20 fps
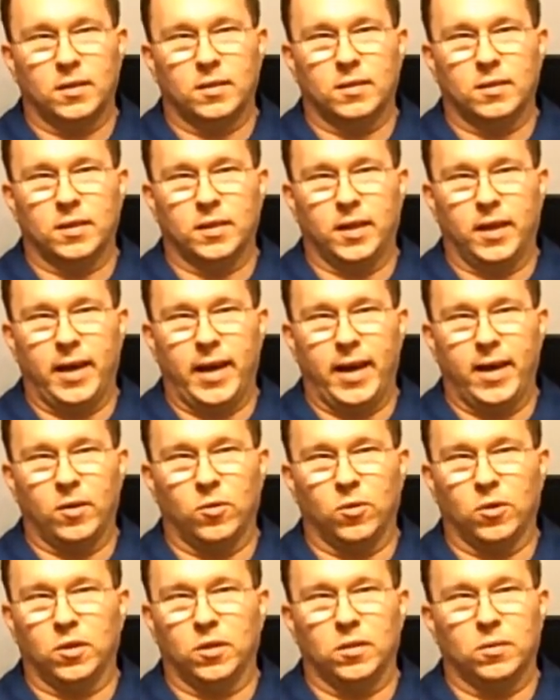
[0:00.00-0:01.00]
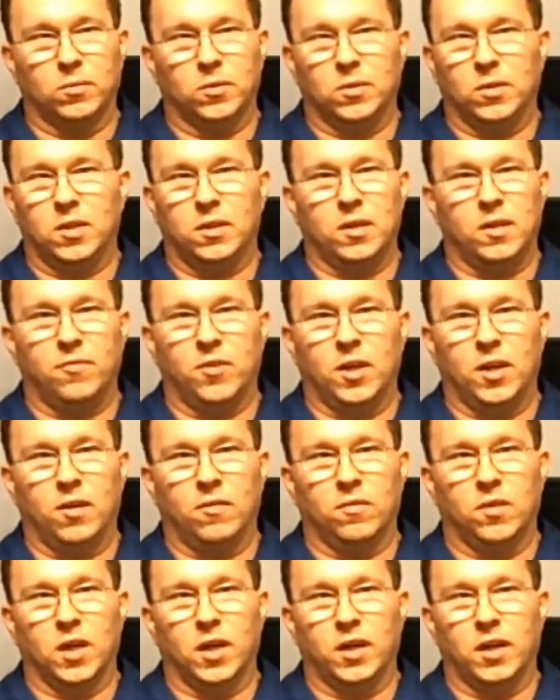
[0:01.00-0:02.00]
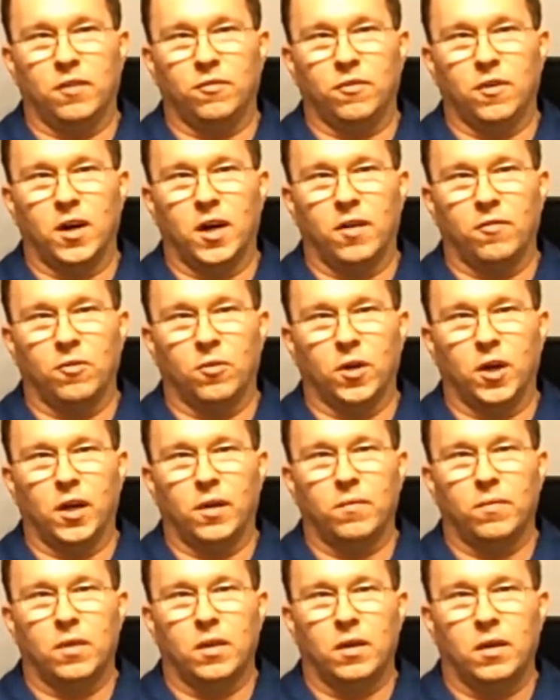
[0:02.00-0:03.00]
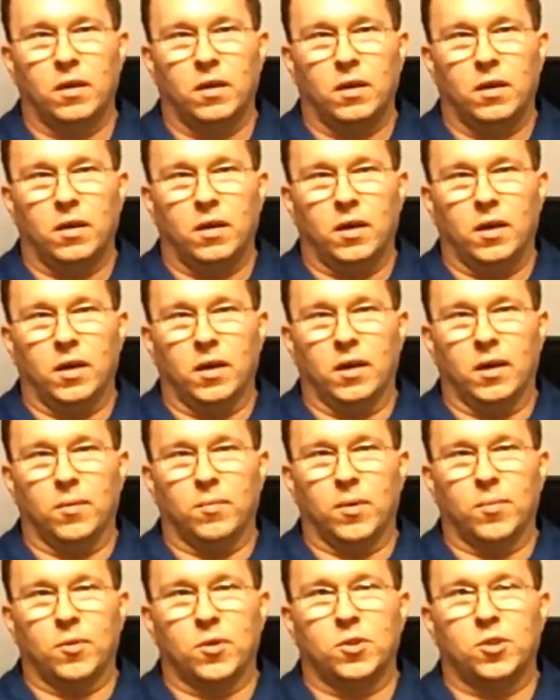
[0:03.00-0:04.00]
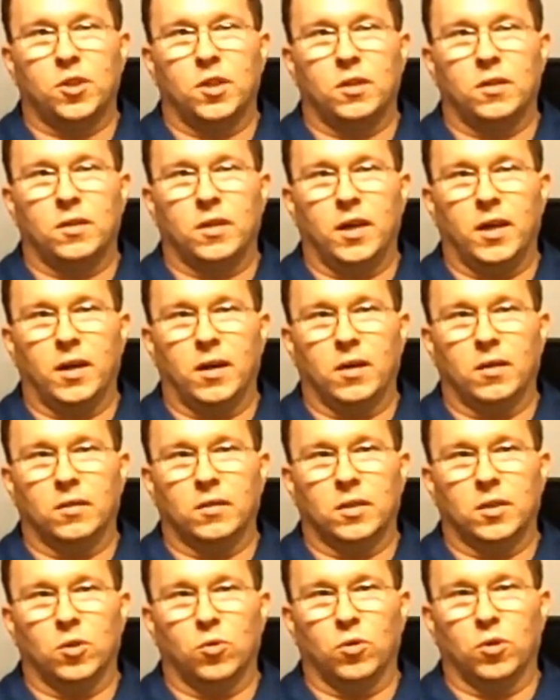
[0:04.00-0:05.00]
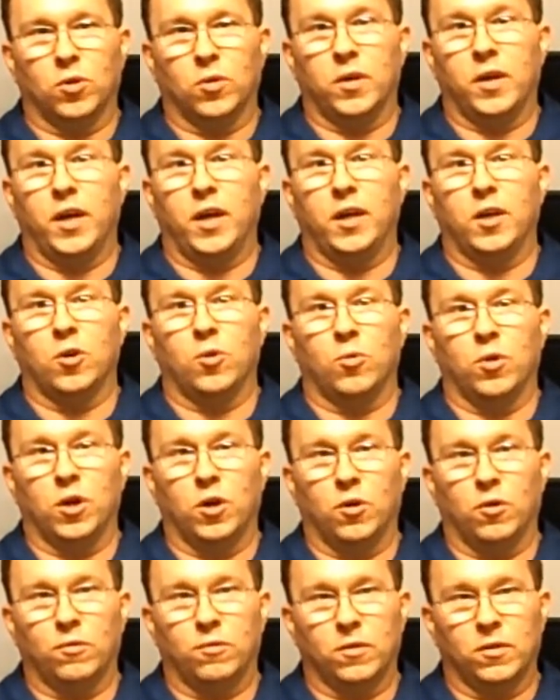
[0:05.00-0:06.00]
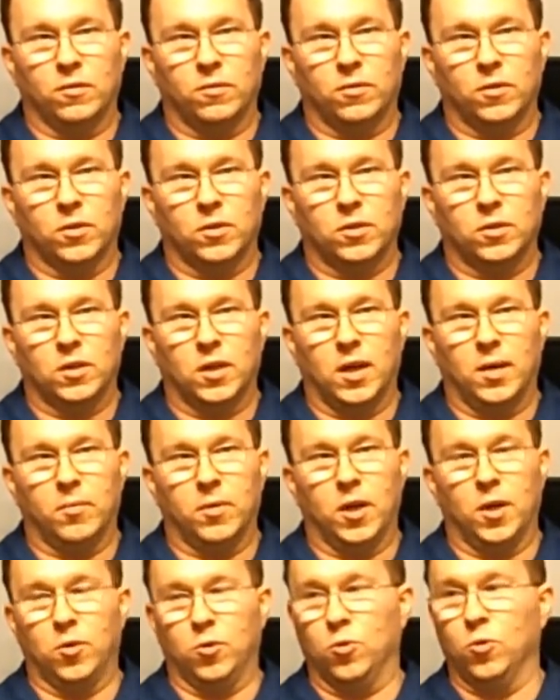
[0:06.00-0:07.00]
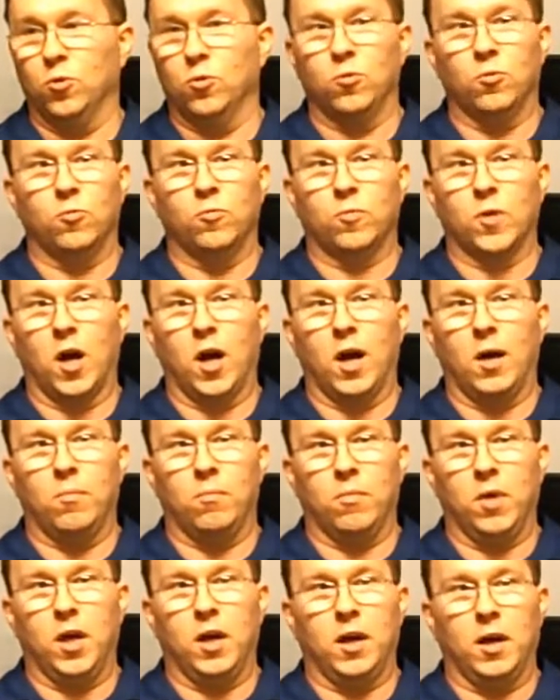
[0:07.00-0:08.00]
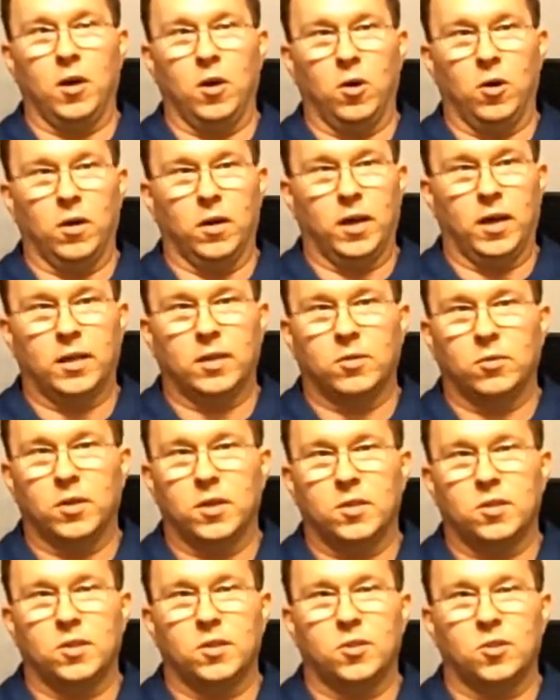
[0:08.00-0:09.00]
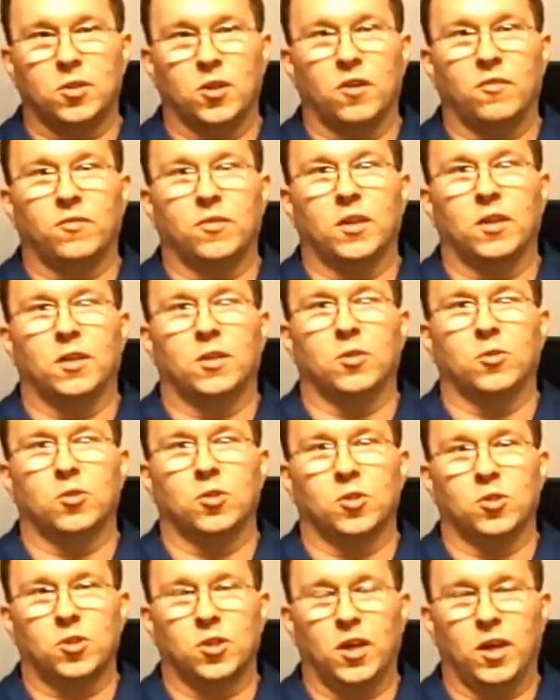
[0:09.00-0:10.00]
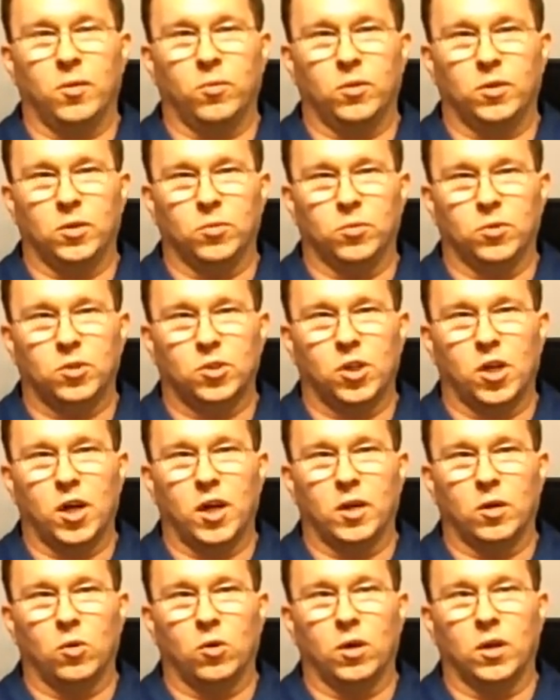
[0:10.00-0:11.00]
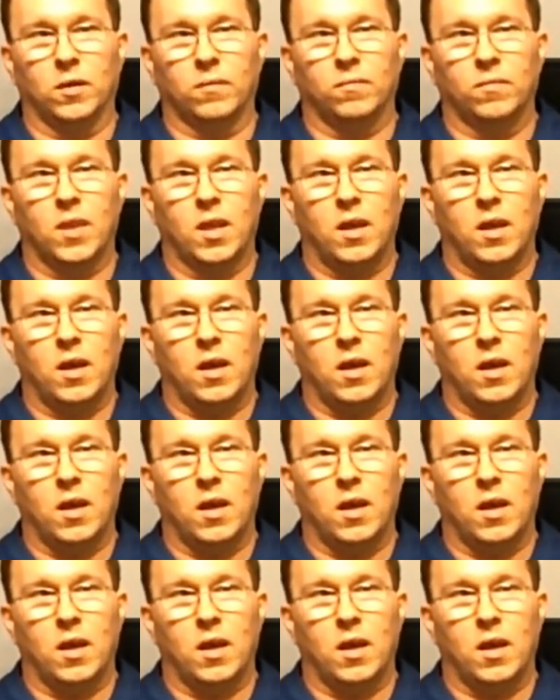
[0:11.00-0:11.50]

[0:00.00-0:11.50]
I think it had on it. It didn't even have 95 on it. And I remember sitting down and going on AOL for the first time, and "You've got mail," and that crazy stuff that it used to say when you would sign on.